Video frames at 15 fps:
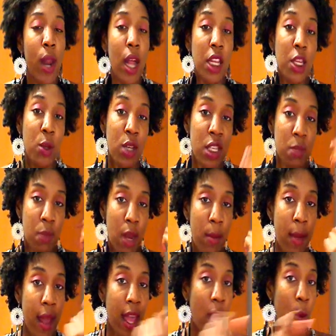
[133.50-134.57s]
what I'll do is
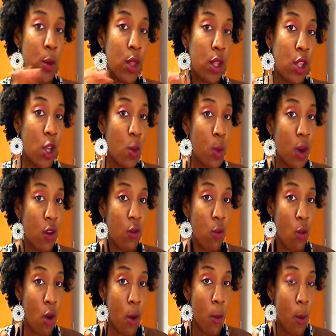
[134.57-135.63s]
spray my hair with a little bit
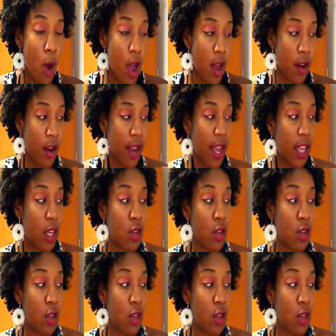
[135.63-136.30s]
of warm water